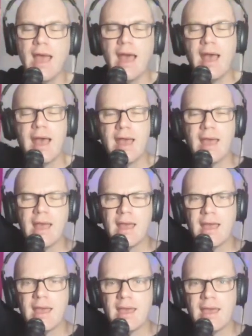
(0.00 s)

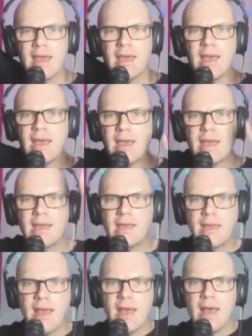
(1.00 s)
Hey
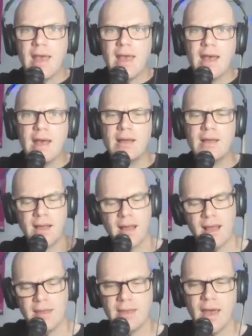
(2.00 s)
Yeah,
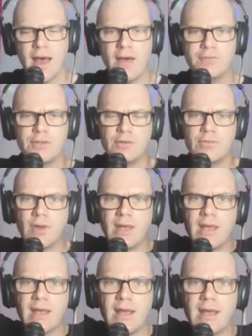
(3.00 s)
I love to
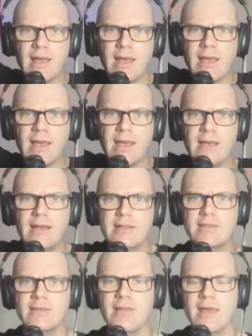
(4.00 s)
read.
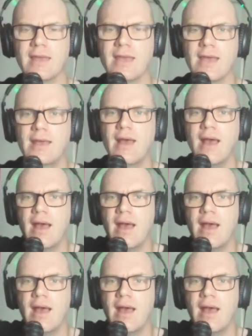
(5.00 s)
Let's do that again.